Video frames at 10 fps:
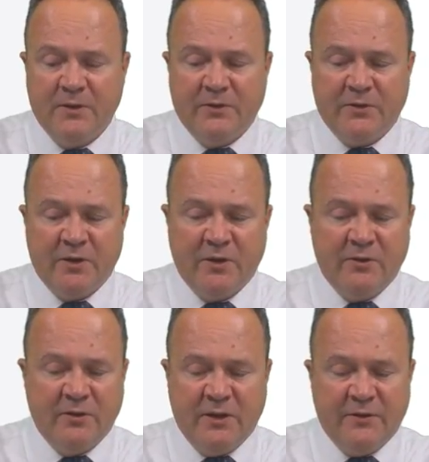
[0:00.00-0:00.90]

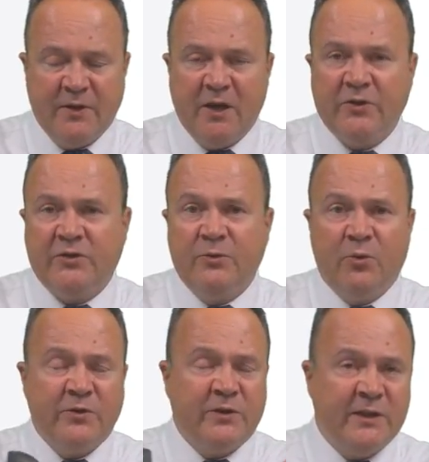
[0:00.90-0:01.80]
So if I asked you
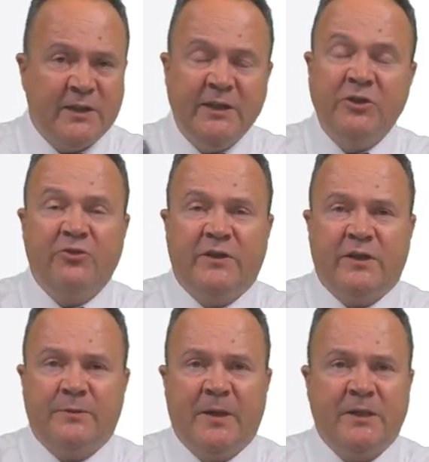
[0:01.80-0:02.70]
what's the interest
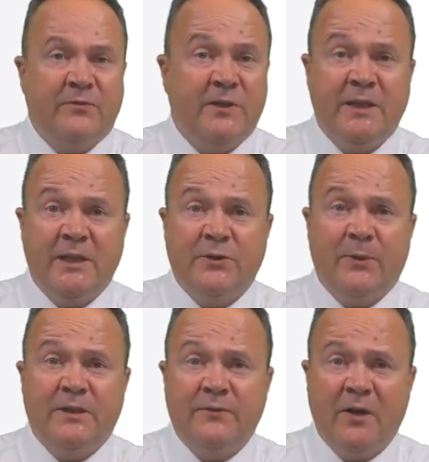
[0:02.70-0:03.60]
expense for year
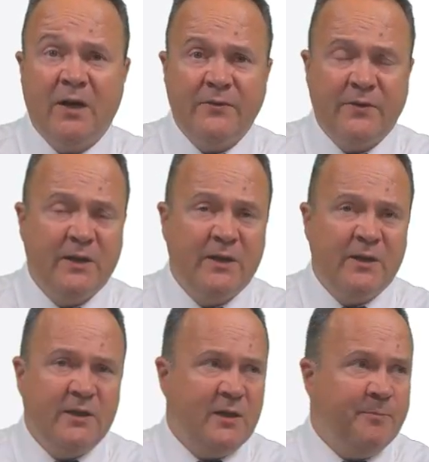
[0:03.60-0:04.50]
25,
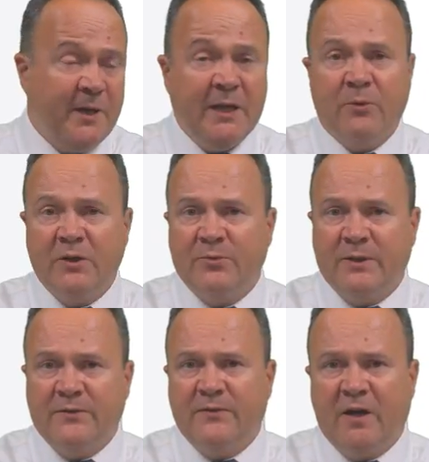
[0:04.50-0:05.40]
P1
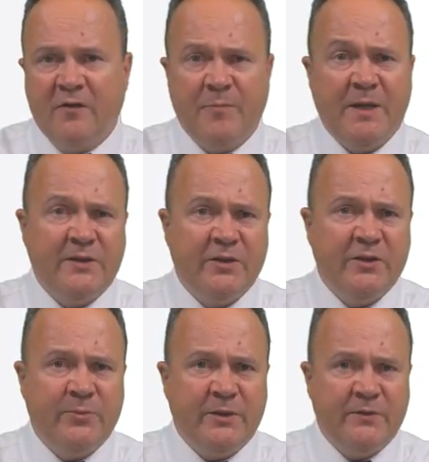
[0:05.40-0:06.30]
25, P2
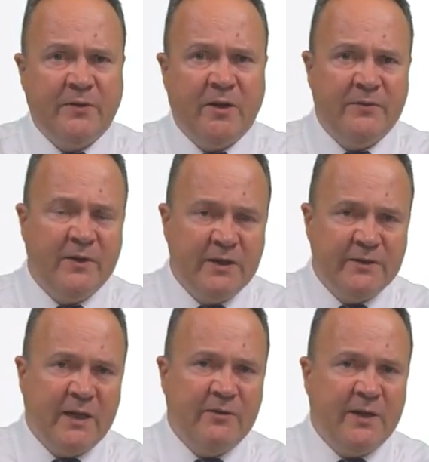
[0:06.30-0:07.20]
25,
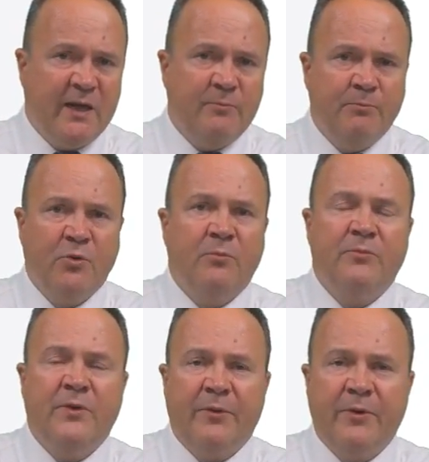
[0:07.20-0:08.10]
down, down, boom,
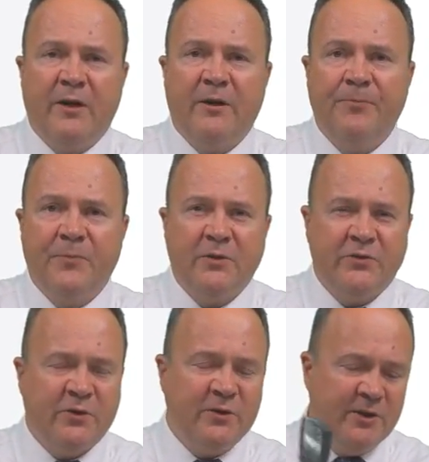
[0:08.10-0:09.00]
there we are.
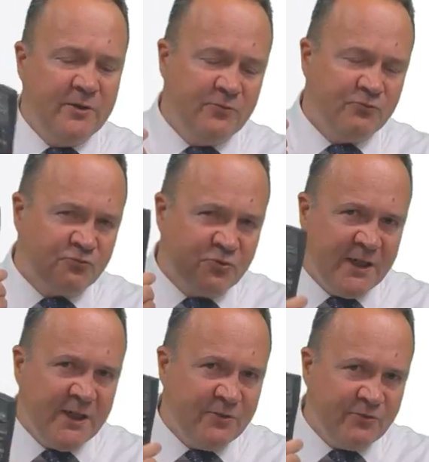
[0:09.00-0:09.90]
So
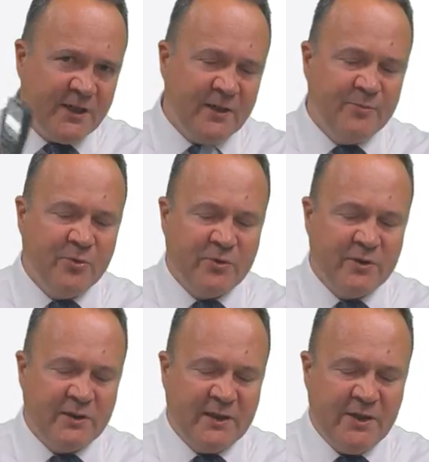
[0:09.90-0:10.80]
really, really
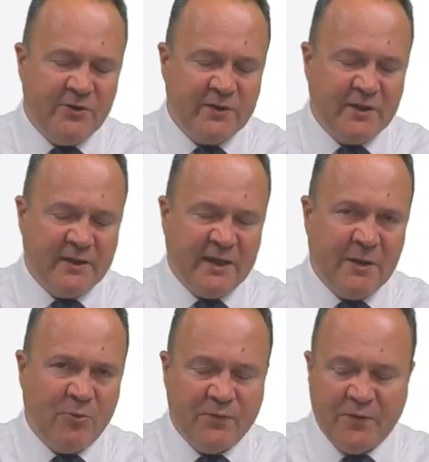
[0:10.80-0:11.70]
important, get used to that
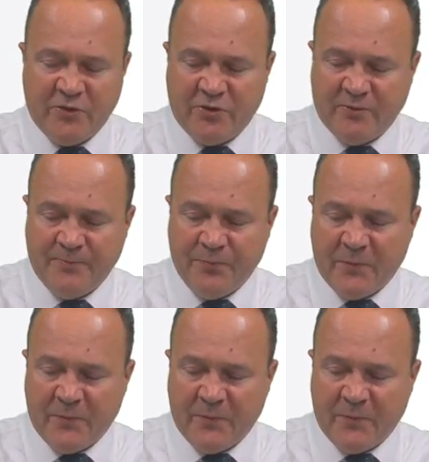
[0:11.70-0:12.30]
amort function.